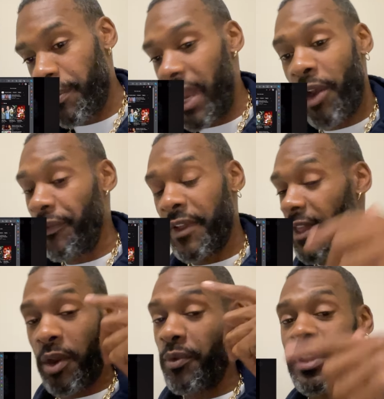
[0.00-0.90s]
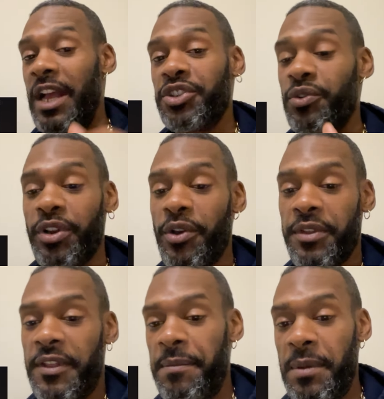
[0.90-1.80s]
But I don't think that it was logical to go
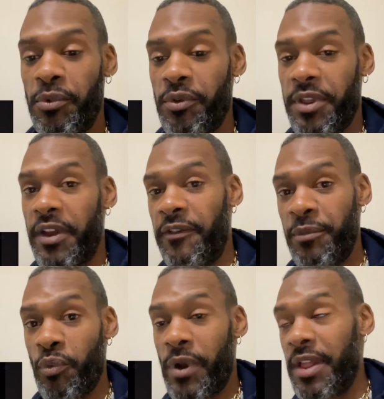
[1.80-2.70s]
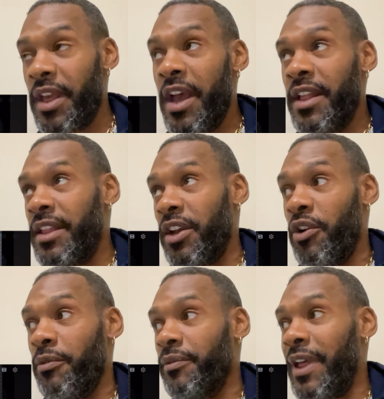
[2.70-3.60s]
see the people who took from you once to
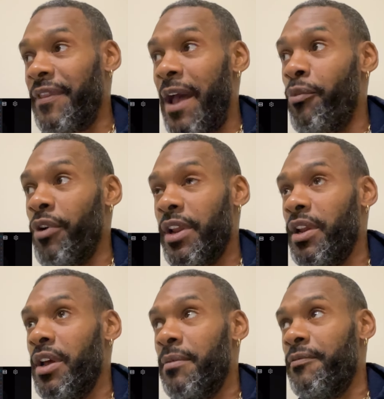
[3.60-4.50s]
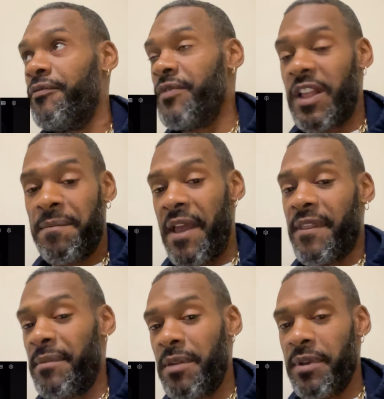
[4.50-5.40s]
go at that point to expect
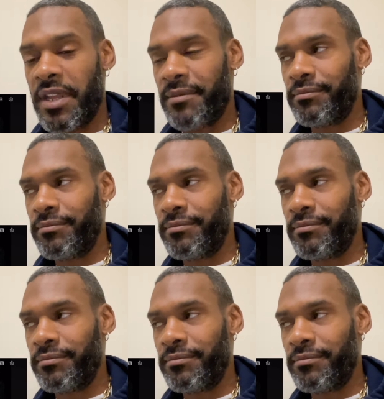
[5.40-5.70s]
them to be